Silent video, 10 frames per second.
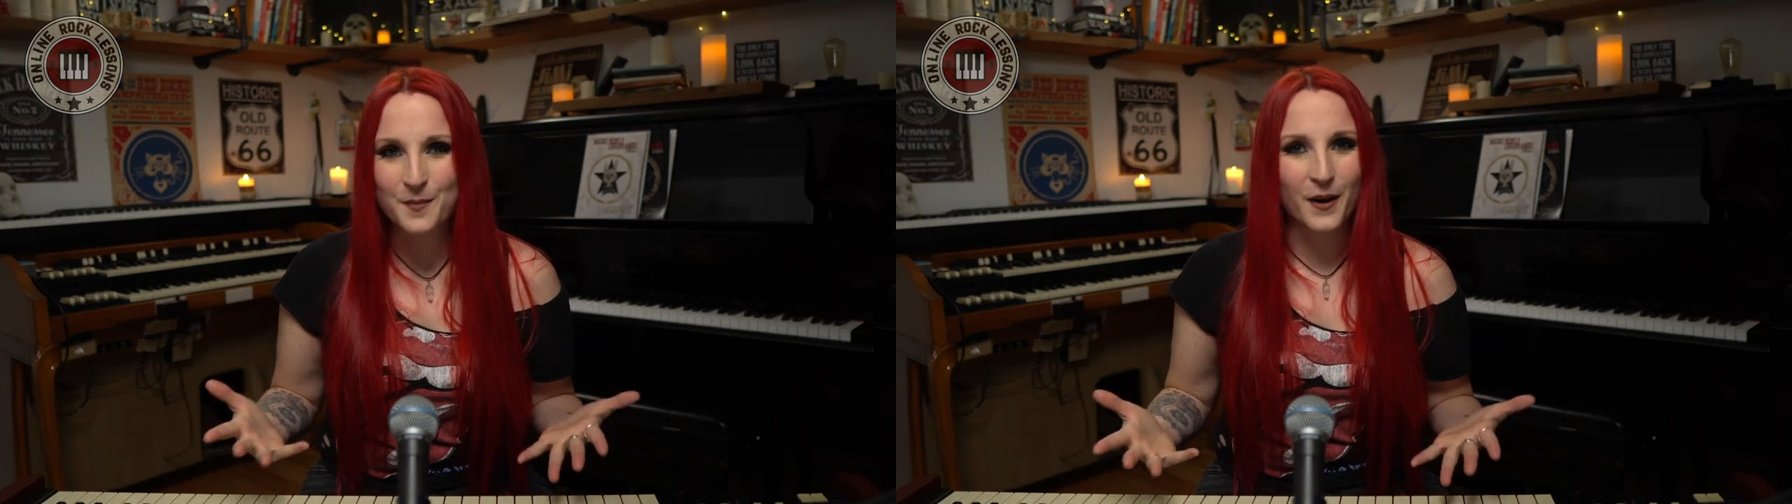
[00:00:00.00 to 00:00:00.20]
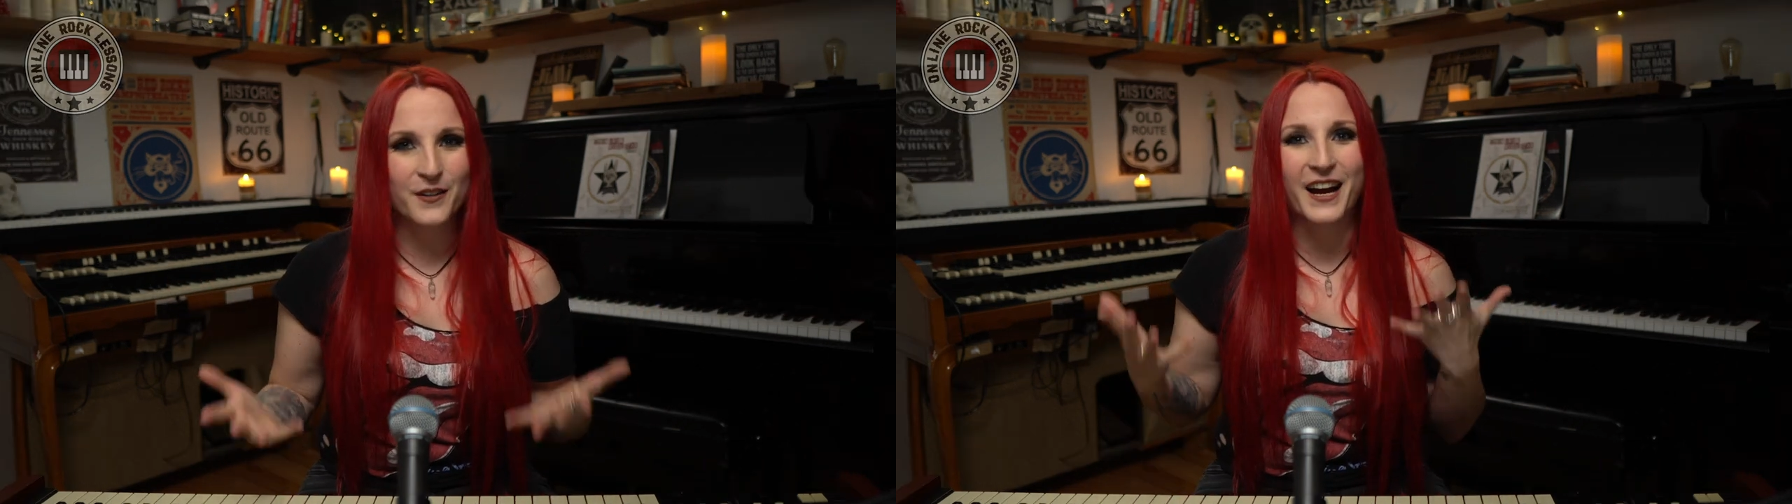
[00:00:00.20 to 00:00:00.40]

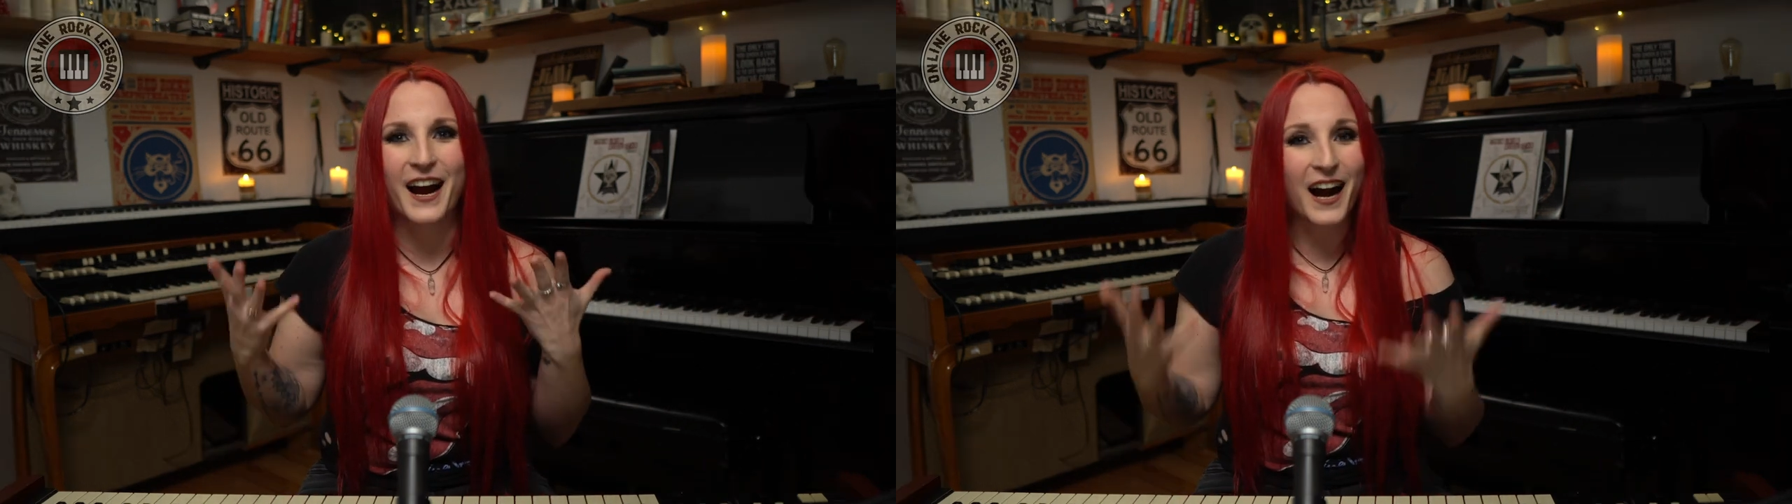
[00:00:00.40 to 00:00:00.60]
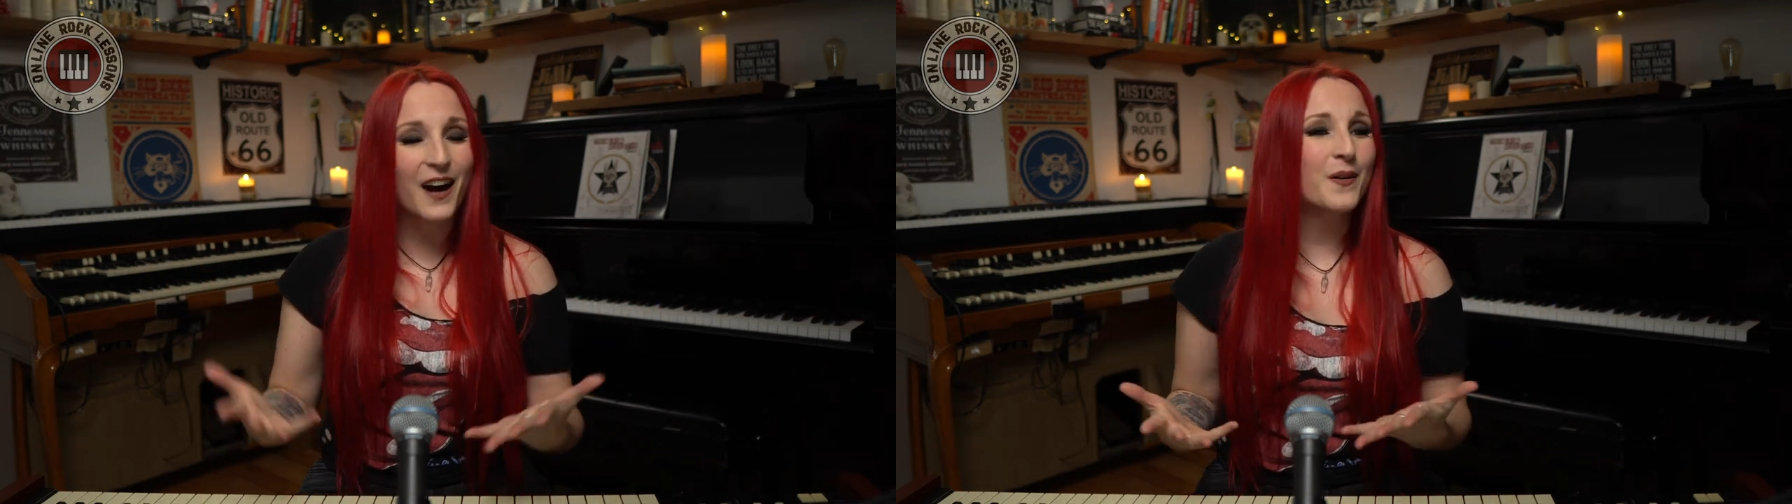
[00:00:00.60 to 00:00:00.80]
about
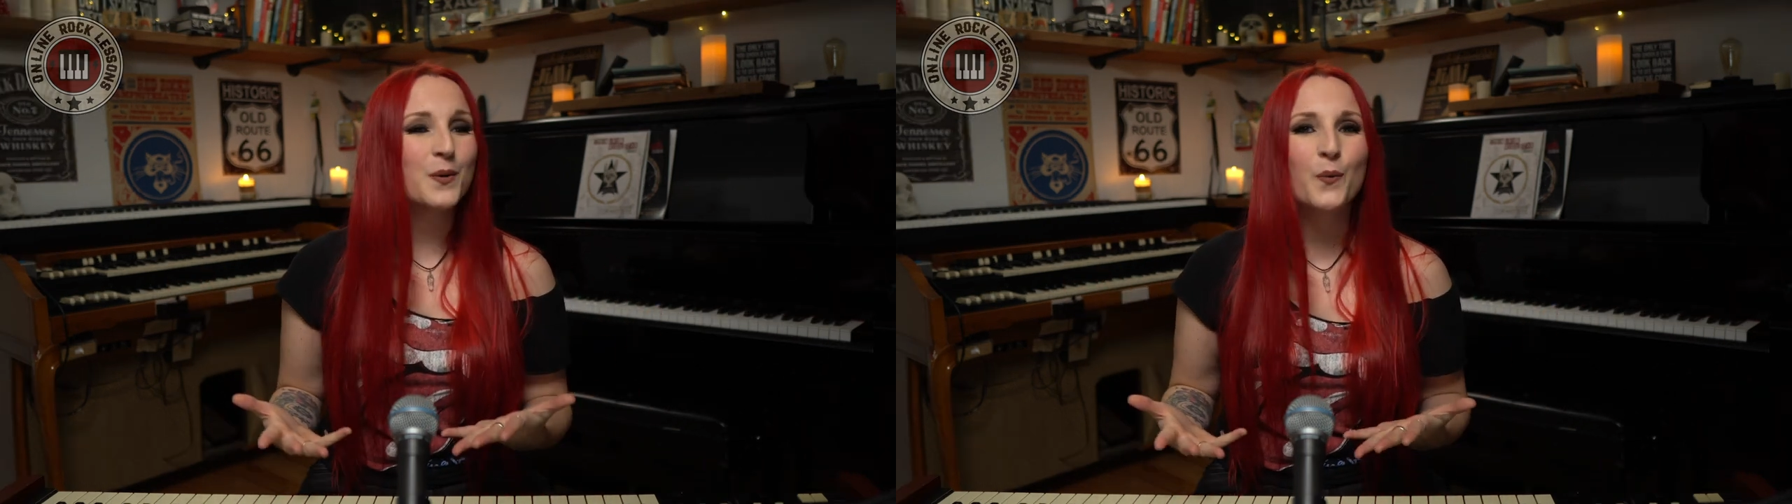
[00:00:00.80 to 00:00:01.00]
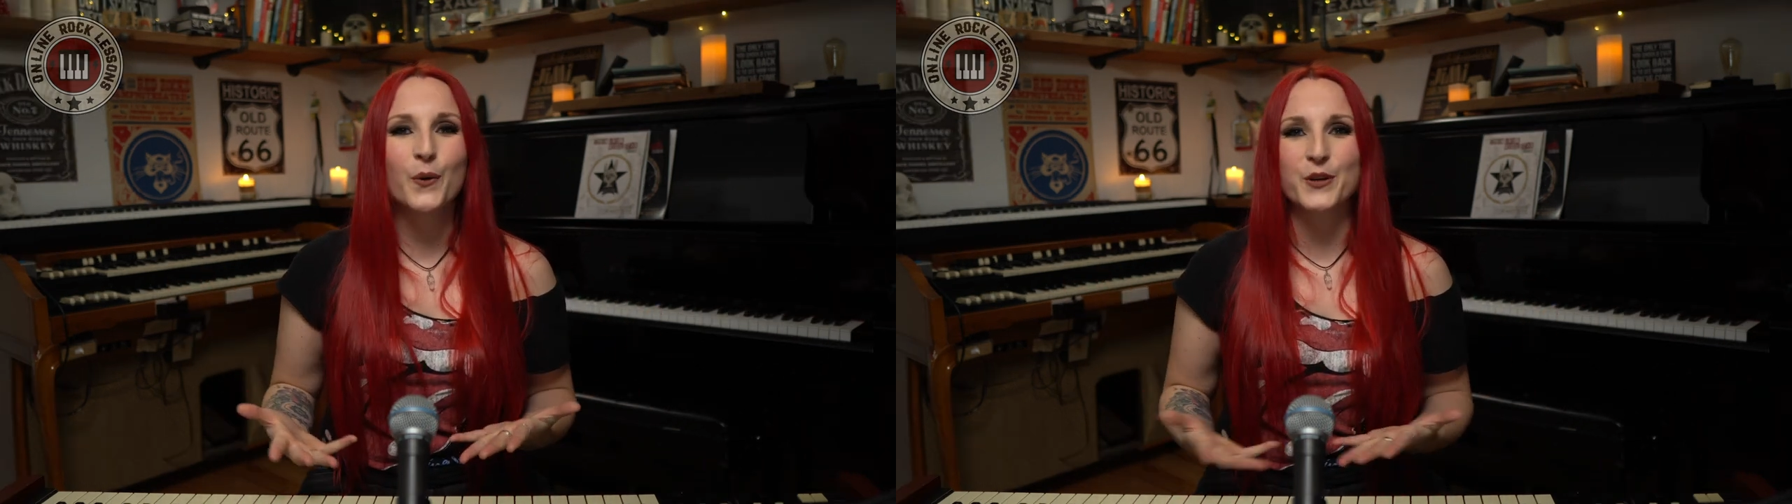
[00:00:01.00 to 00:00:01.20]
how
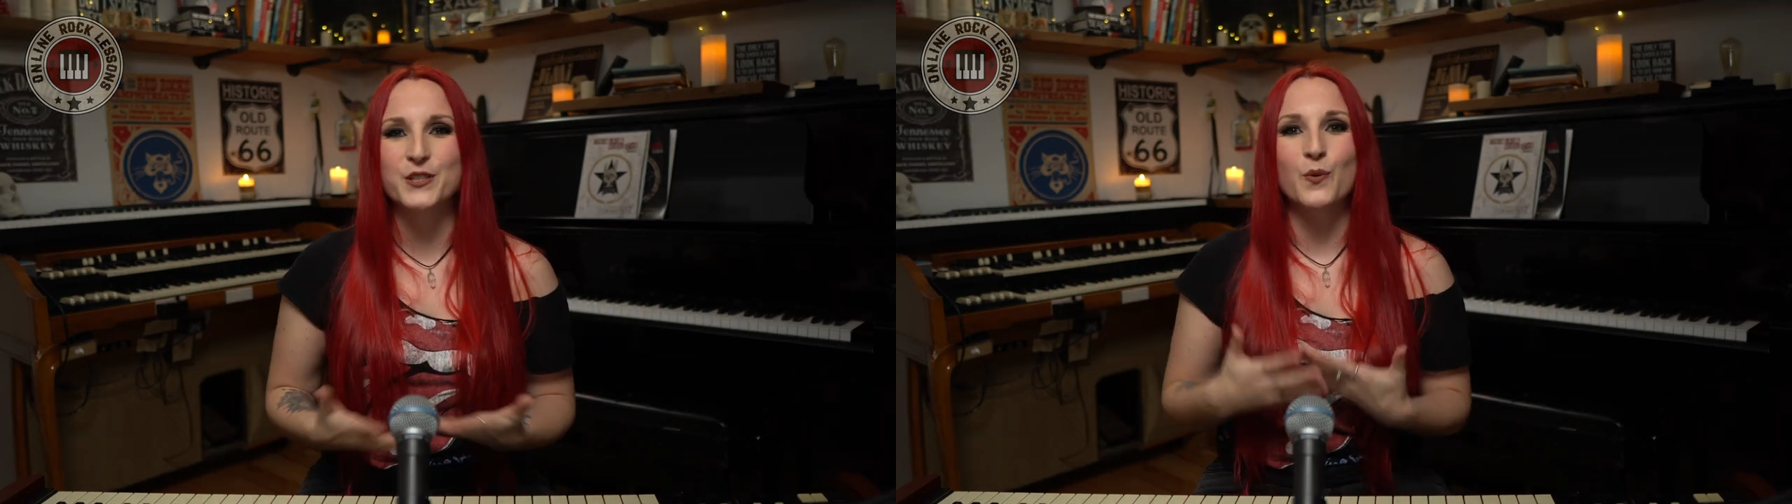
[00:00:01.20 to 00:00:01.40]
it works,